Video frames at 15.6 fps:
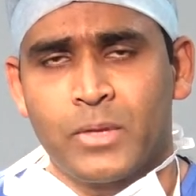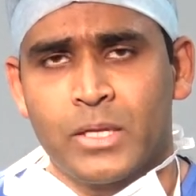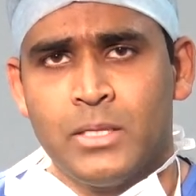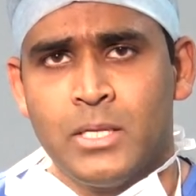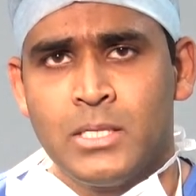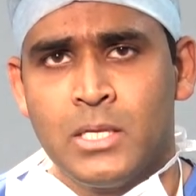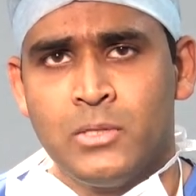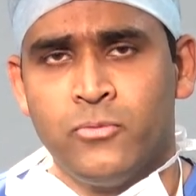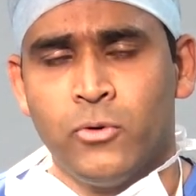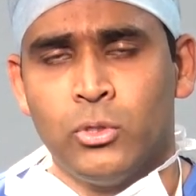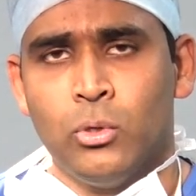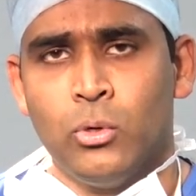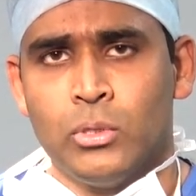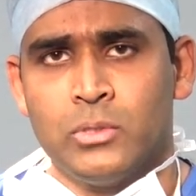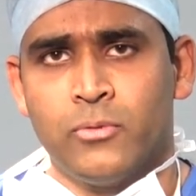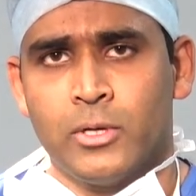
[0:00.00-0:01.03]
This is for
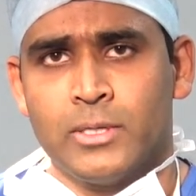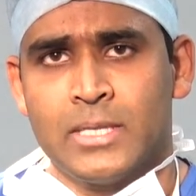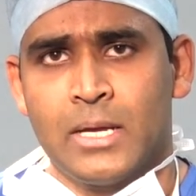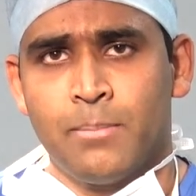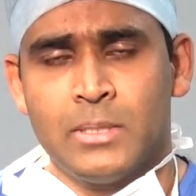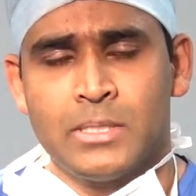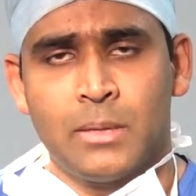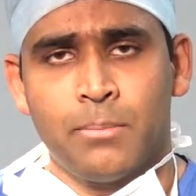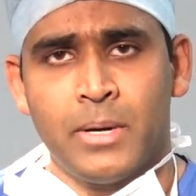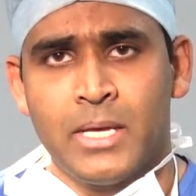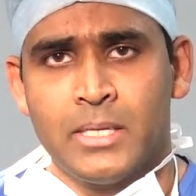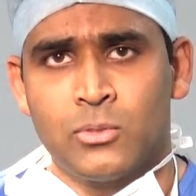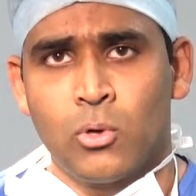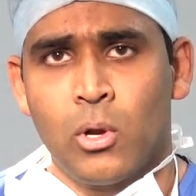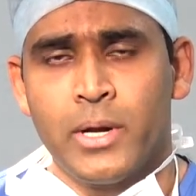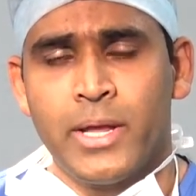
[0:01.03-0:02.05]
those, for example, somebody
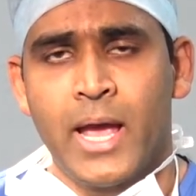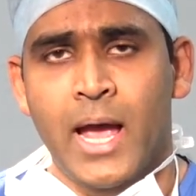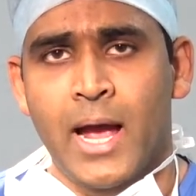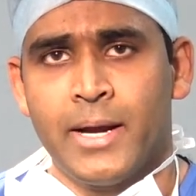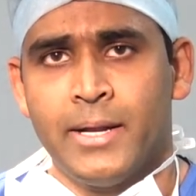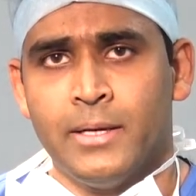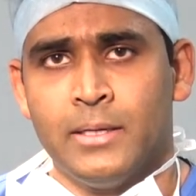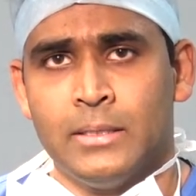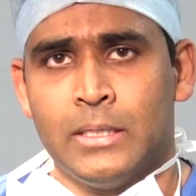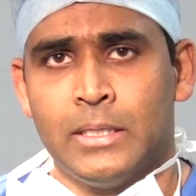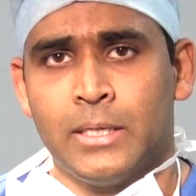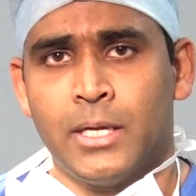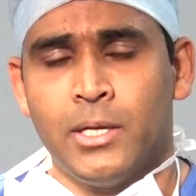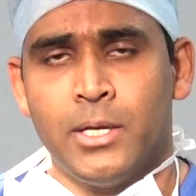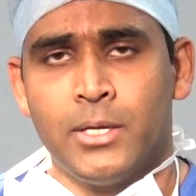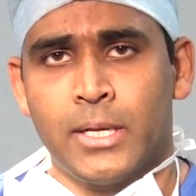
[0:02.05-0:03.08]
has already had a
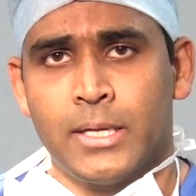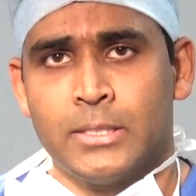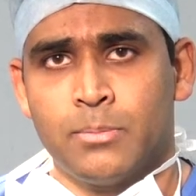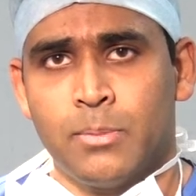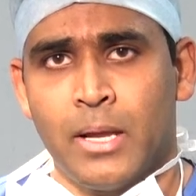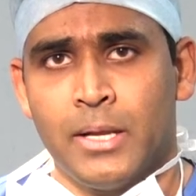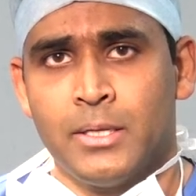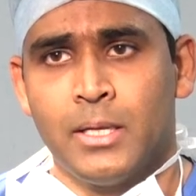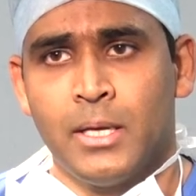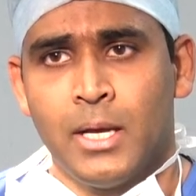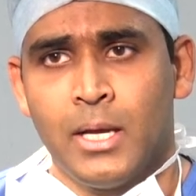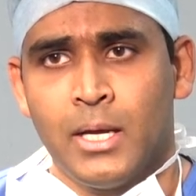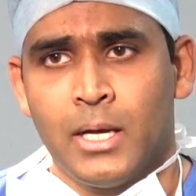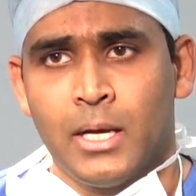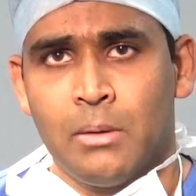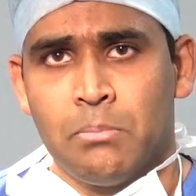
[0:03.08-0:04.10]
kidney transplant
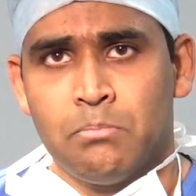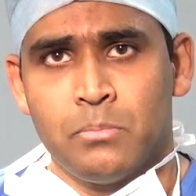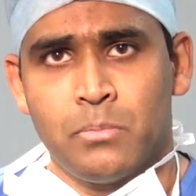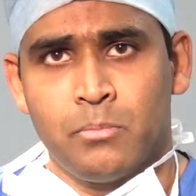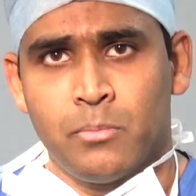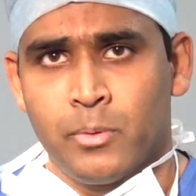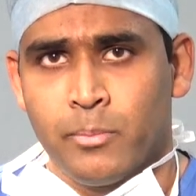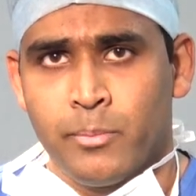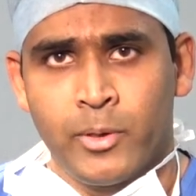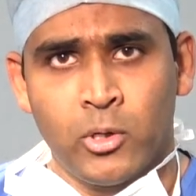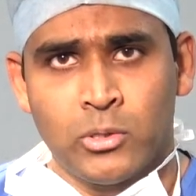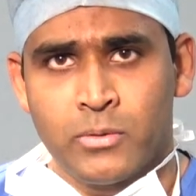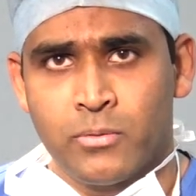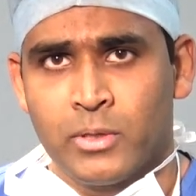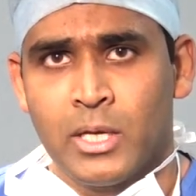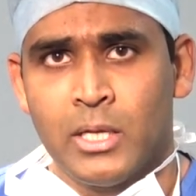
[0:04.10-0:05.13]

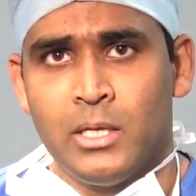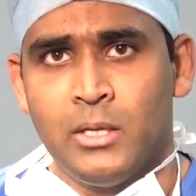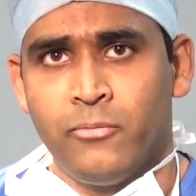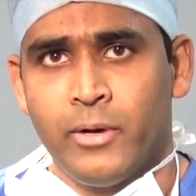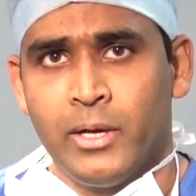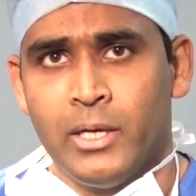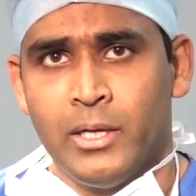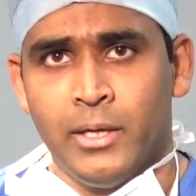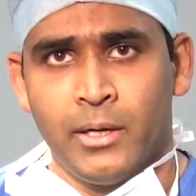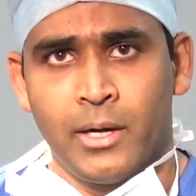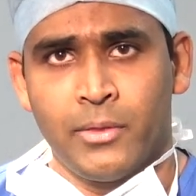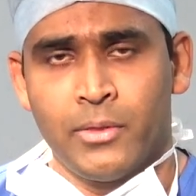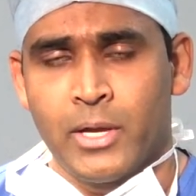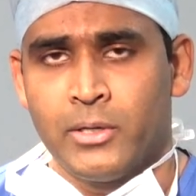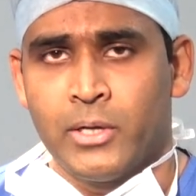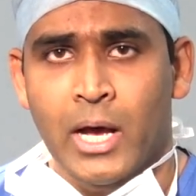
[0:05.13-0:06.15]
because of the kidney failure
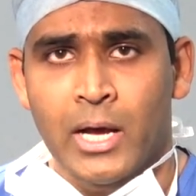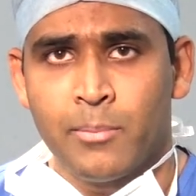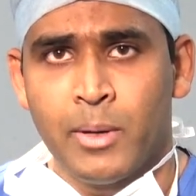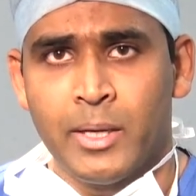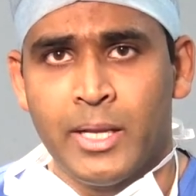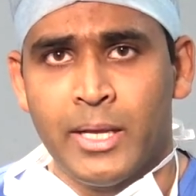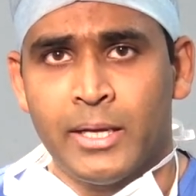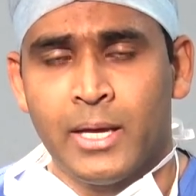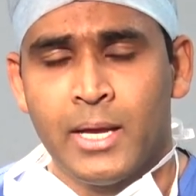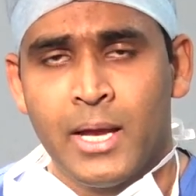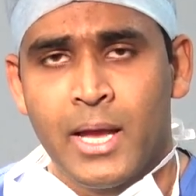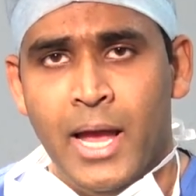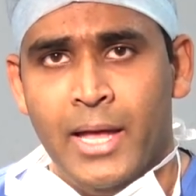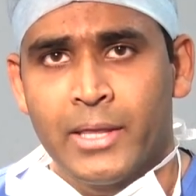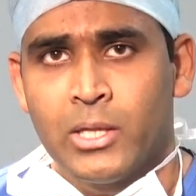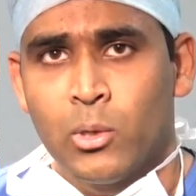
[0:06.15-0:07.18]
and they're
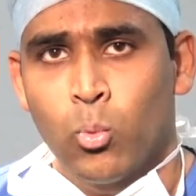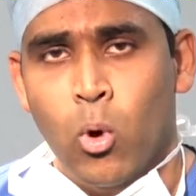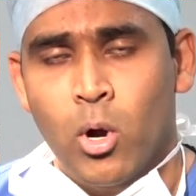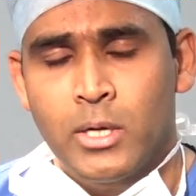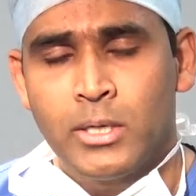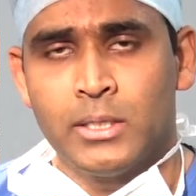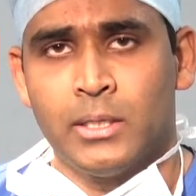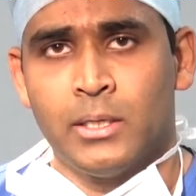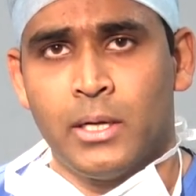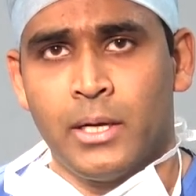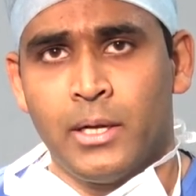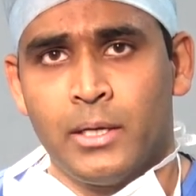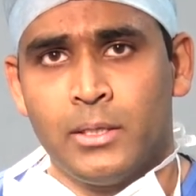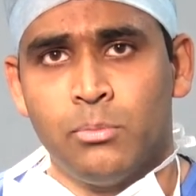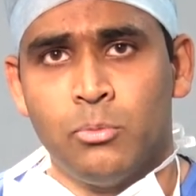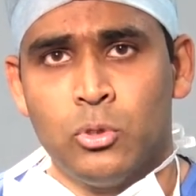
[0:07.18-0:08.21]
diabetic and they want an
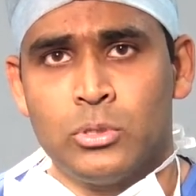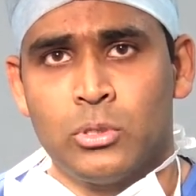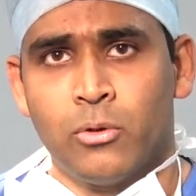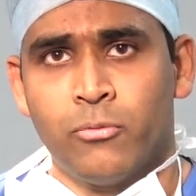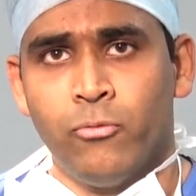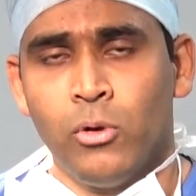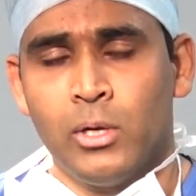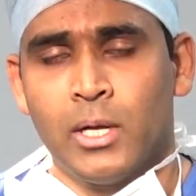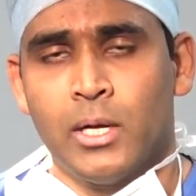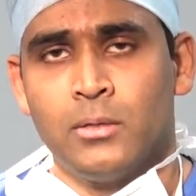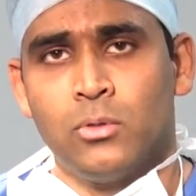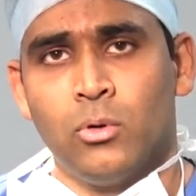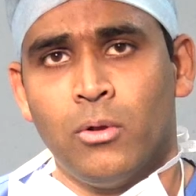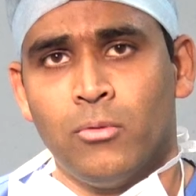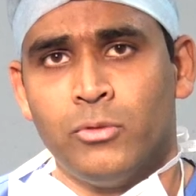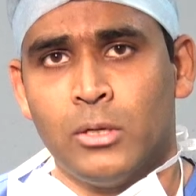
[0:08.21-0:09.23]
utmost sort of full
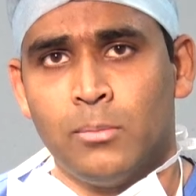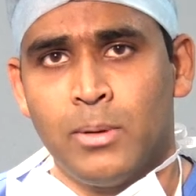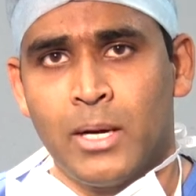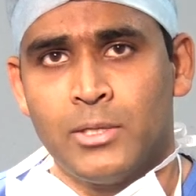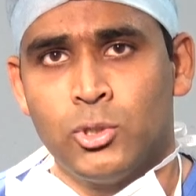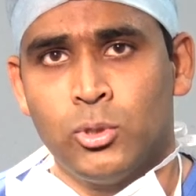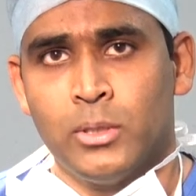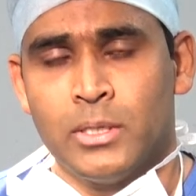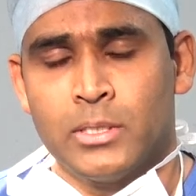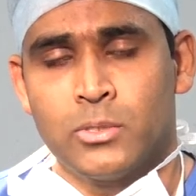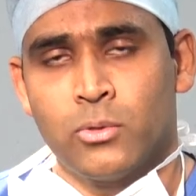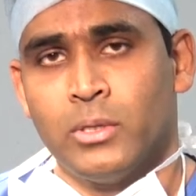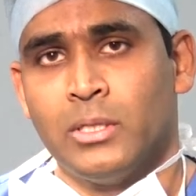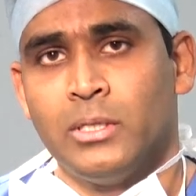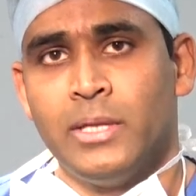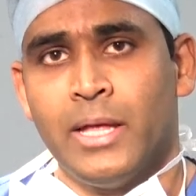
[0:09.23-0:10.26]
control of their blood sugar so
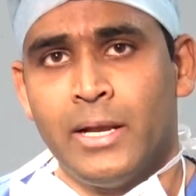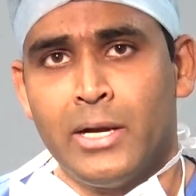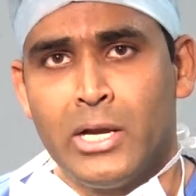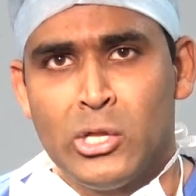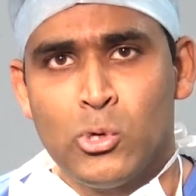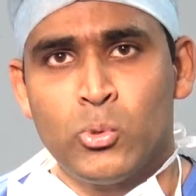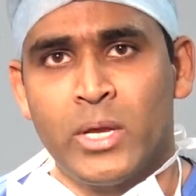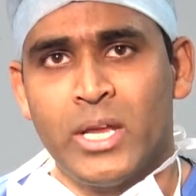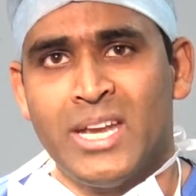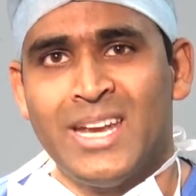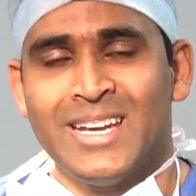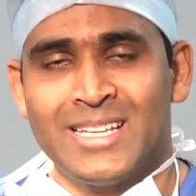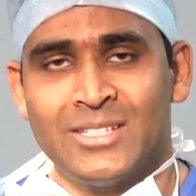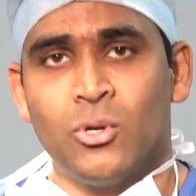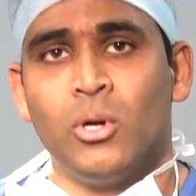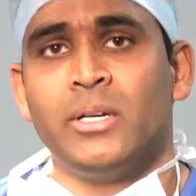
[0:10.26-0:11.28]
that their new kidney
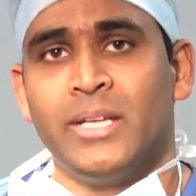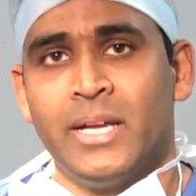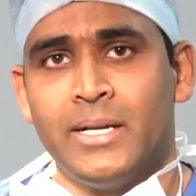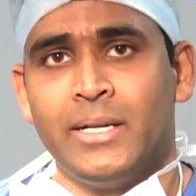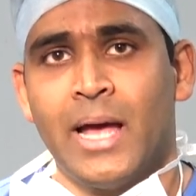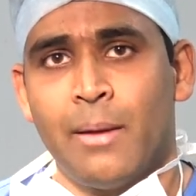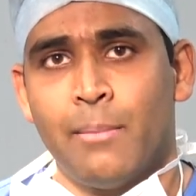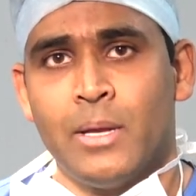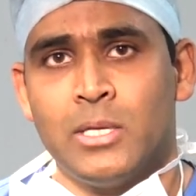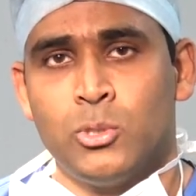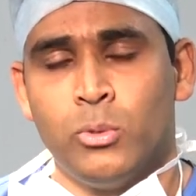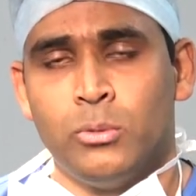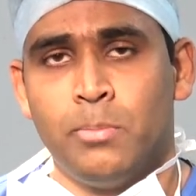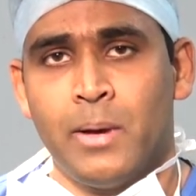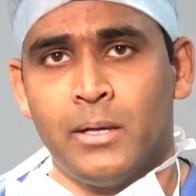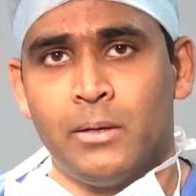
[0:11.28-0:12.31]
does not get damaged
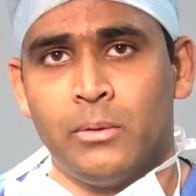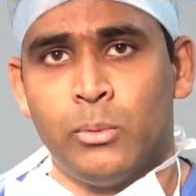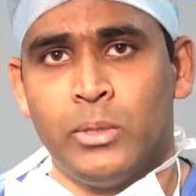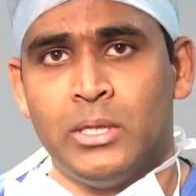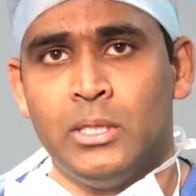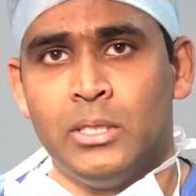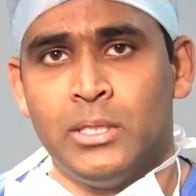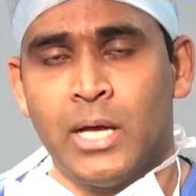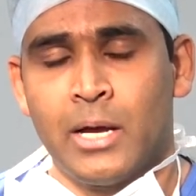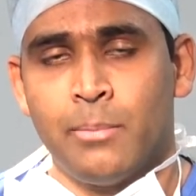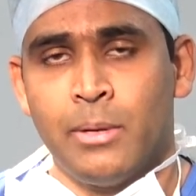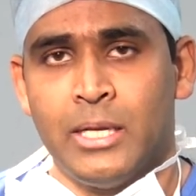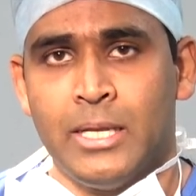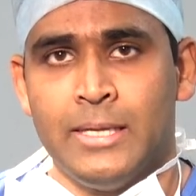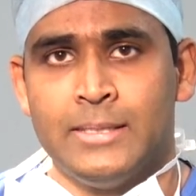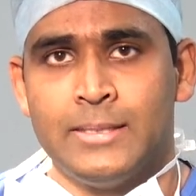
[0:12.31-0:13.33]
with the
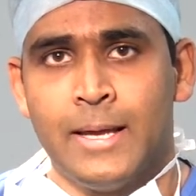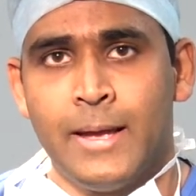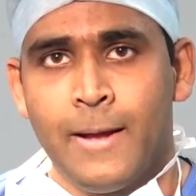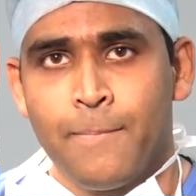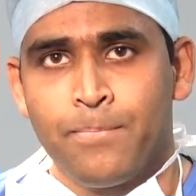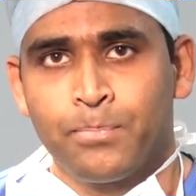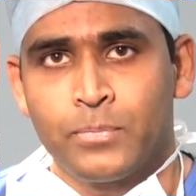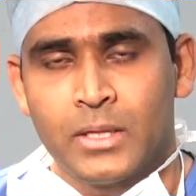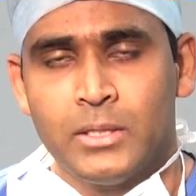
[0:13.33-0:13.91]
diabetes.